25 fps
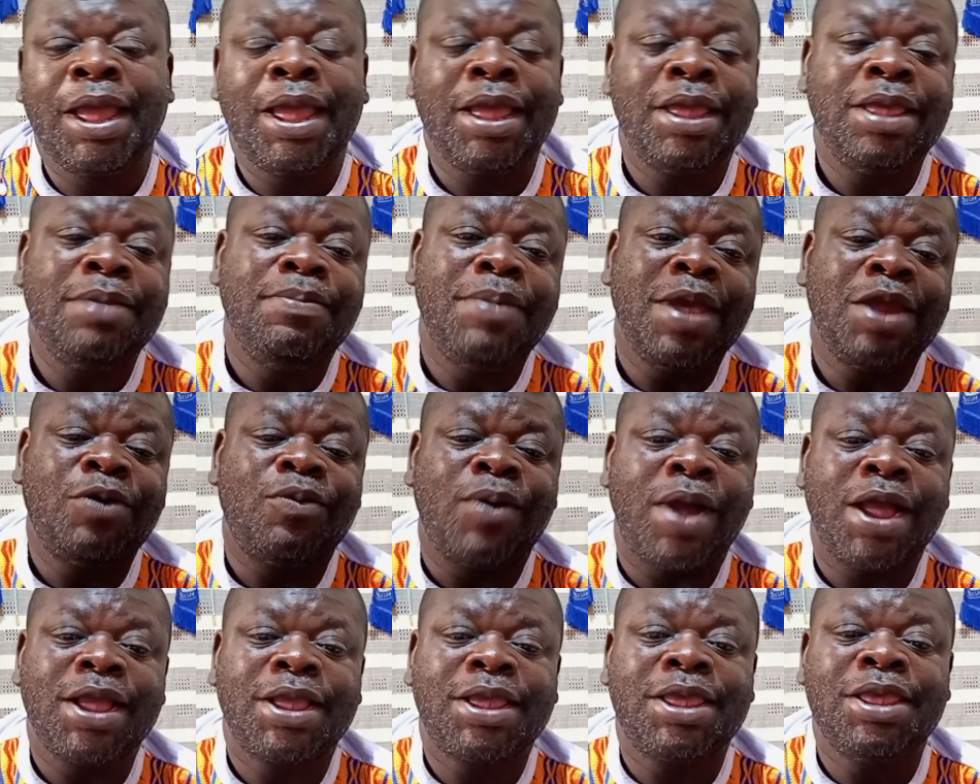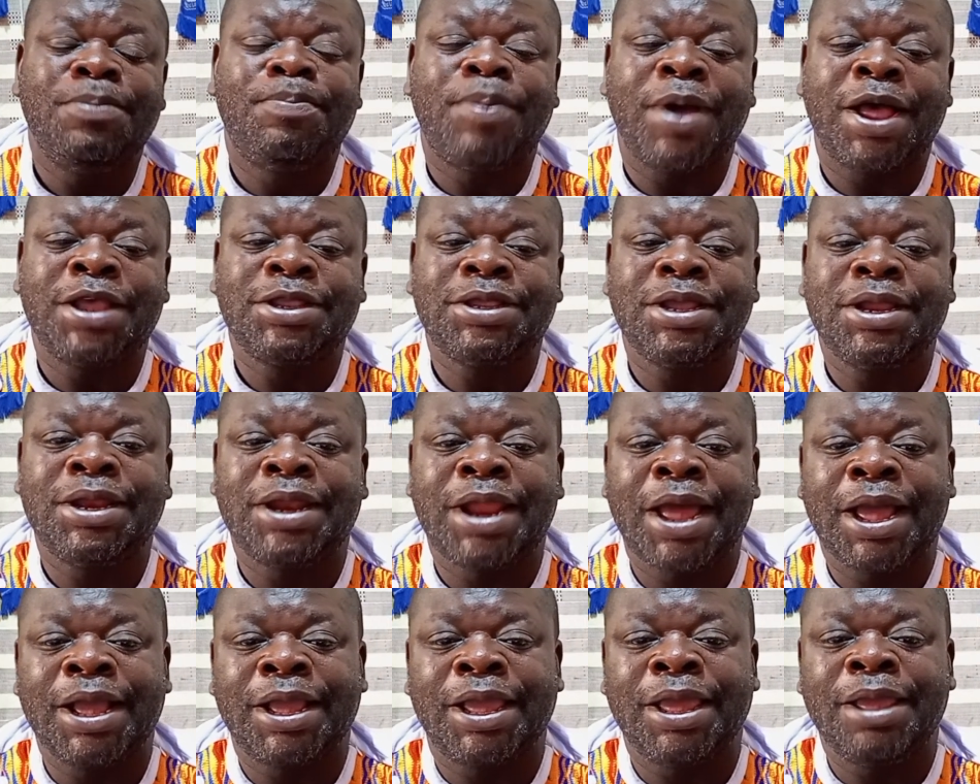He made 1 key pass in
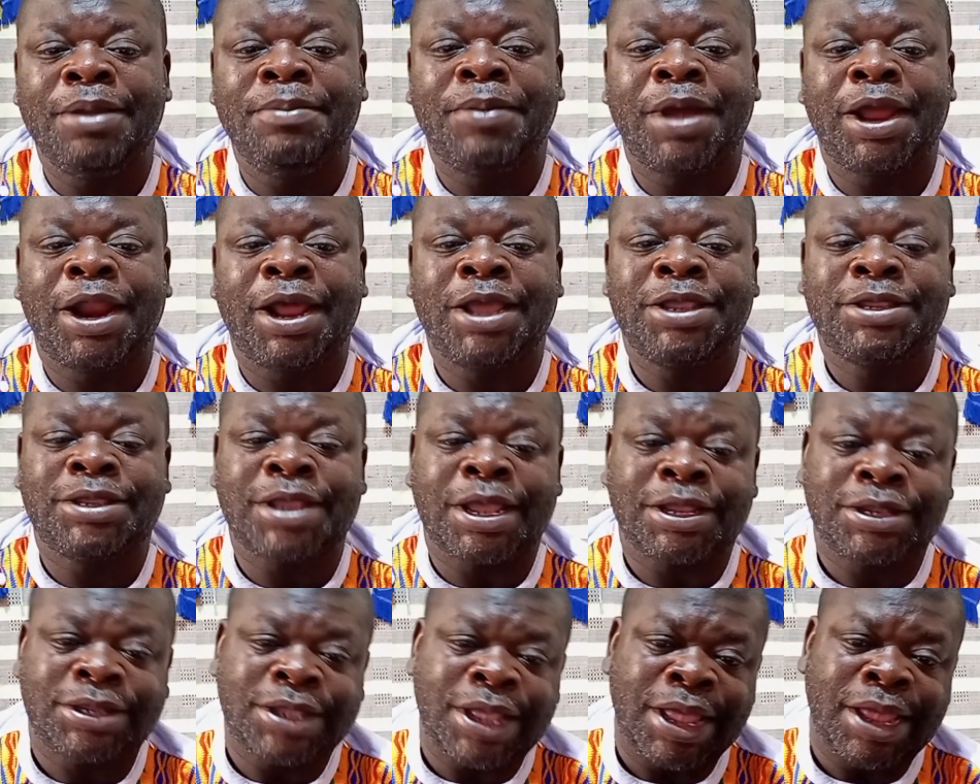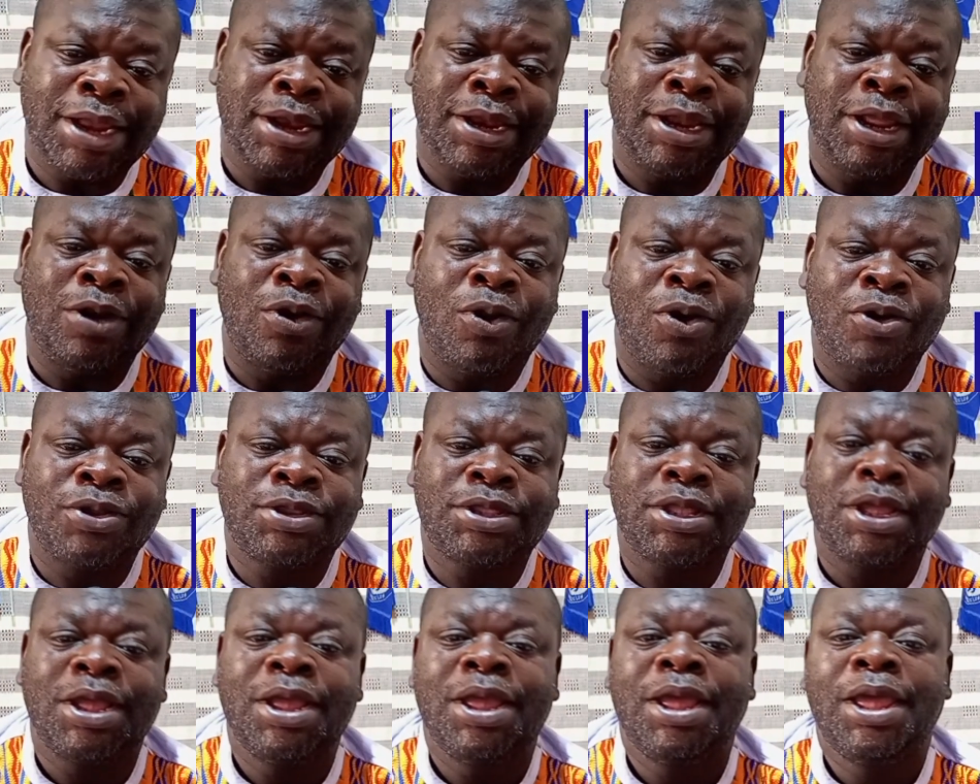that game, but as I said, they
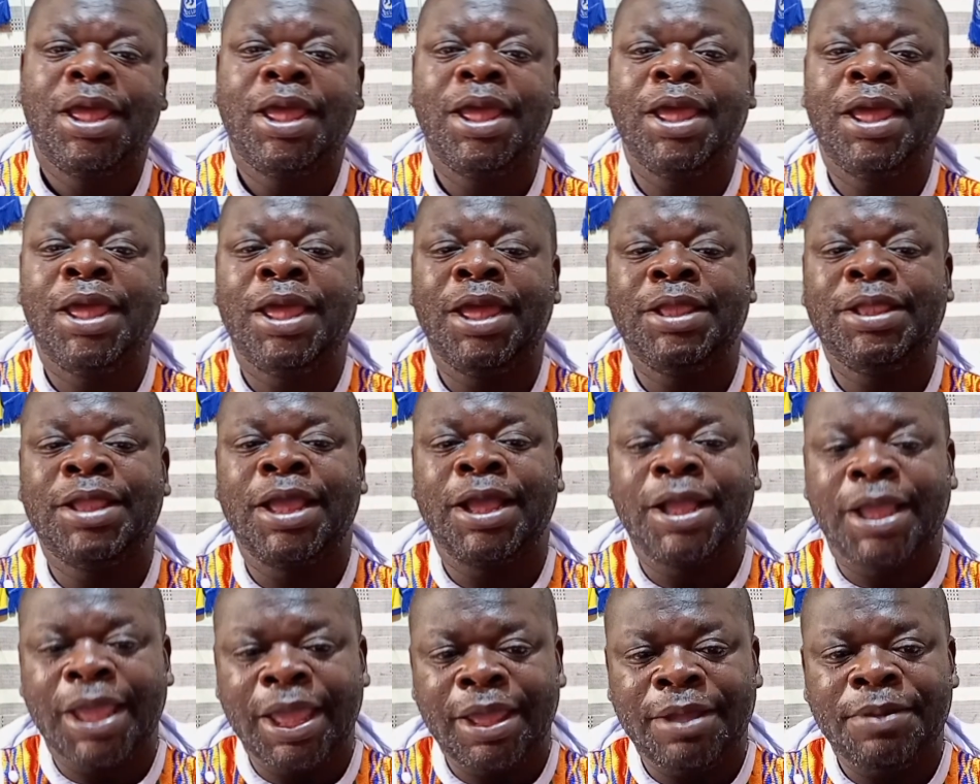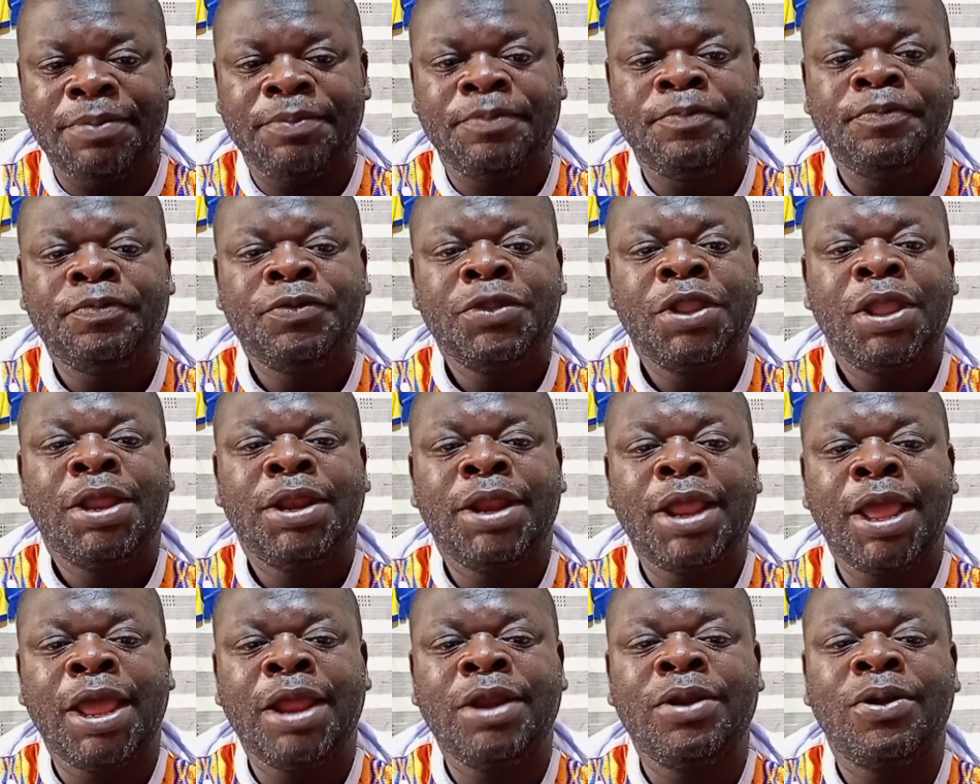lost the game.
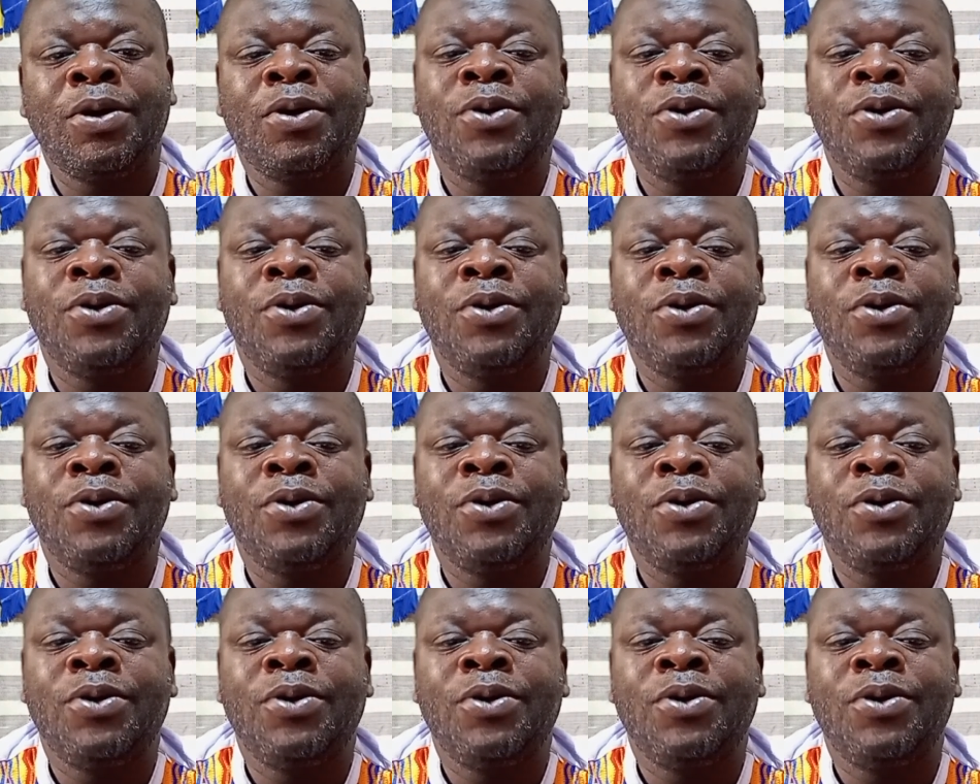Then